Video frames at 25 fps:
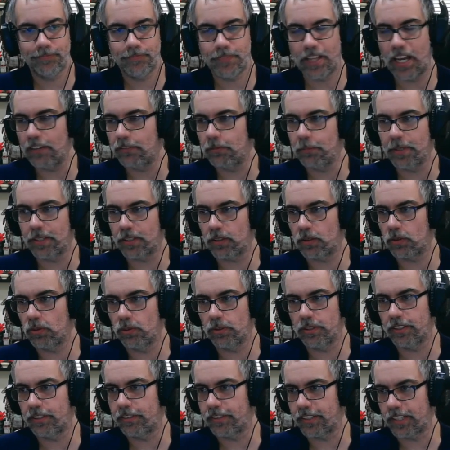Alphabetical
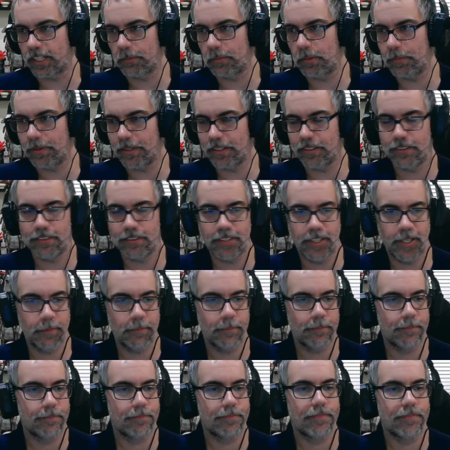order, you think I'd be better at that.
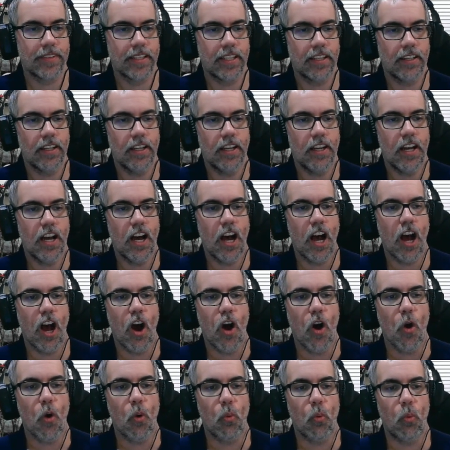
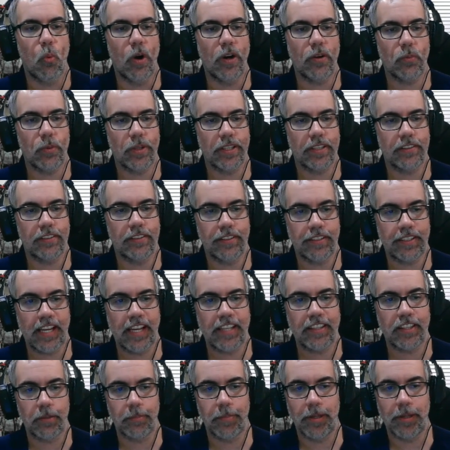When we look
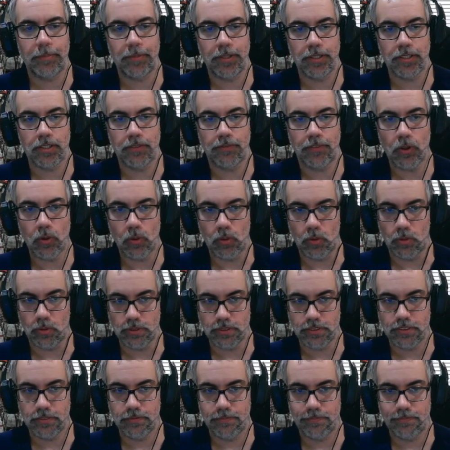at their memories of
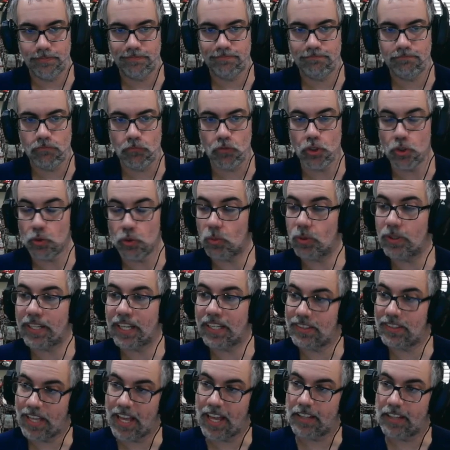old, you will
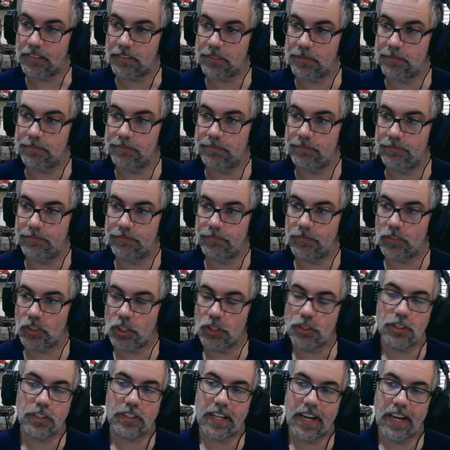get that
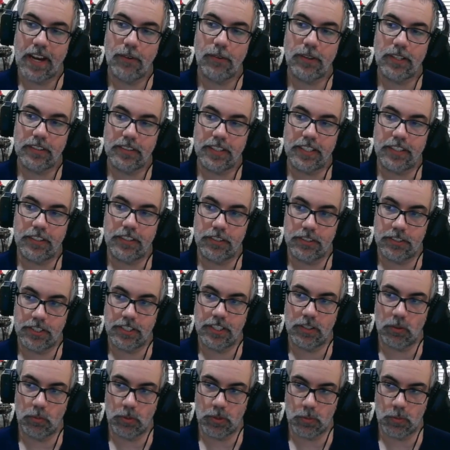because you're counting like your
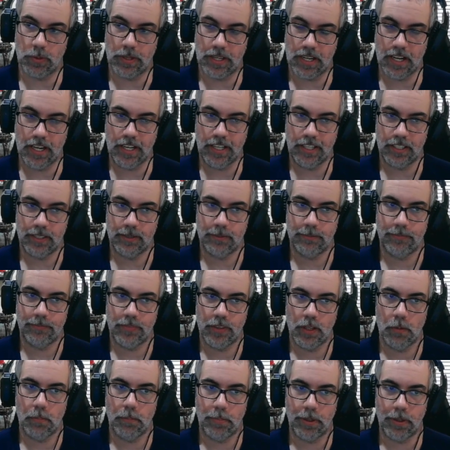tier was 1 higher.
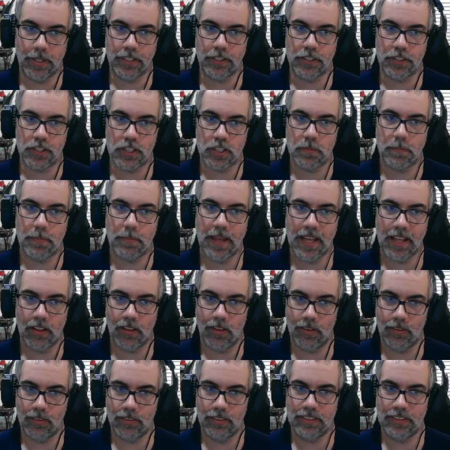But your
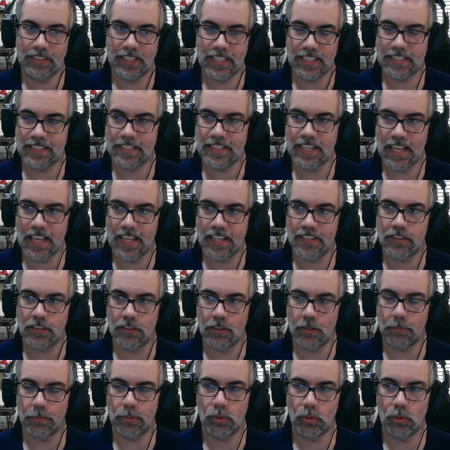spell that says
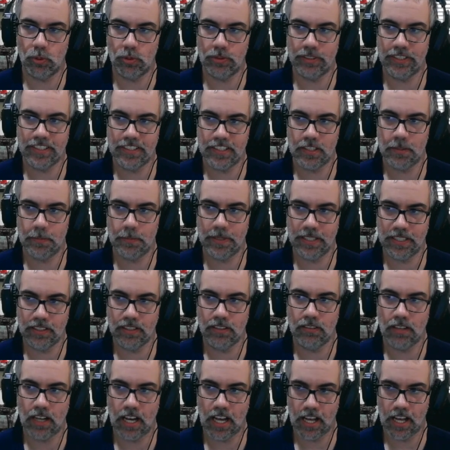the pool needs to be
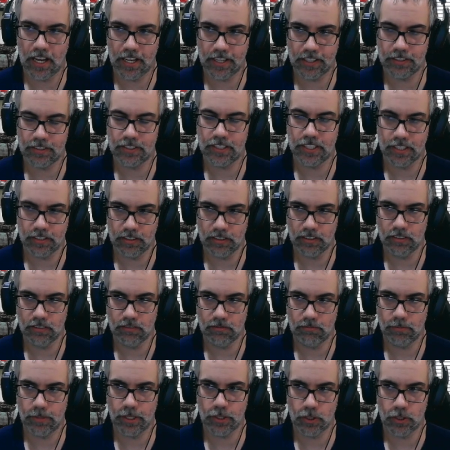a higher tier
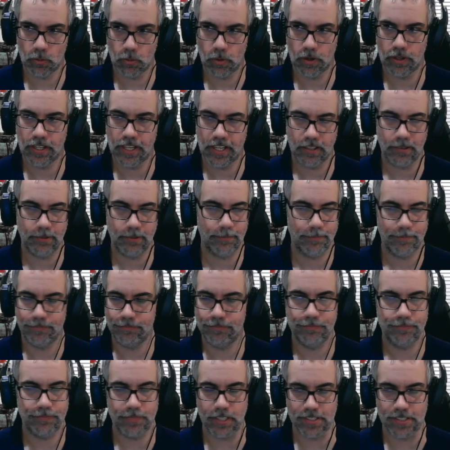than you are now
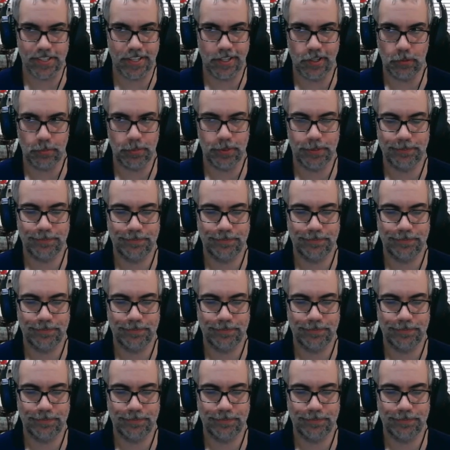doesn't help.